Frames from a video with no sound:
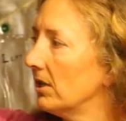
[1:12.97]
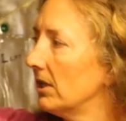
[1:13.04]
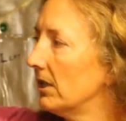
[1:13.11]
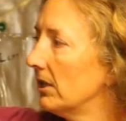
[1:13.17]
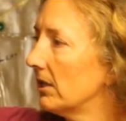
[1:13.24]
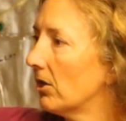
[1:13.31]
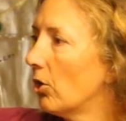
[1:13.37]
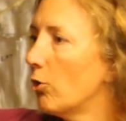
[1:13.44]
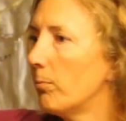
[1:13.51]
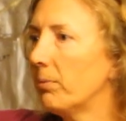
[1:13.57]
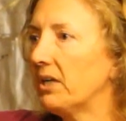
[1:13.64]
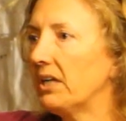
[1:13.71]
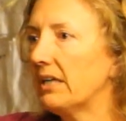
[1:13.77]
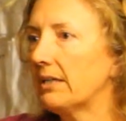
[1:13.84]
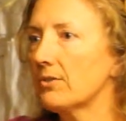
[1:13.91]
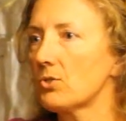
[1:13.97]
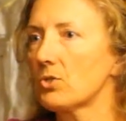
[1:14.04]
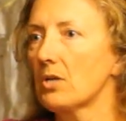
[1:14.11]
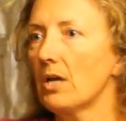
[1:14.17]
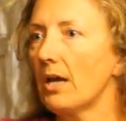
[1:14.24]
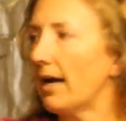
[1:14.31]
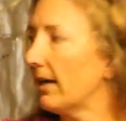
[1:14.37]
but you know, one of the more
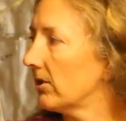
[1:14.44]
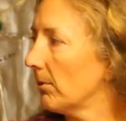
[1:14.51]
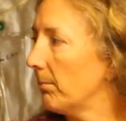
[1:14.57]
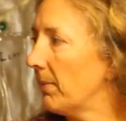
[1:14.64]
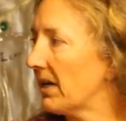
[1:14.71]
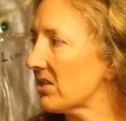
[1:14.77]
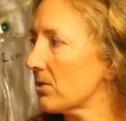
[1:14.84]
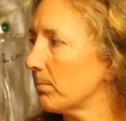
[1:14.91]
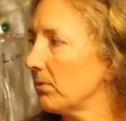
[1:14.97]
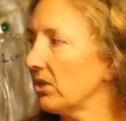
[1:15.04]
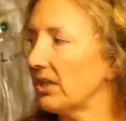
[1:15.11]
um,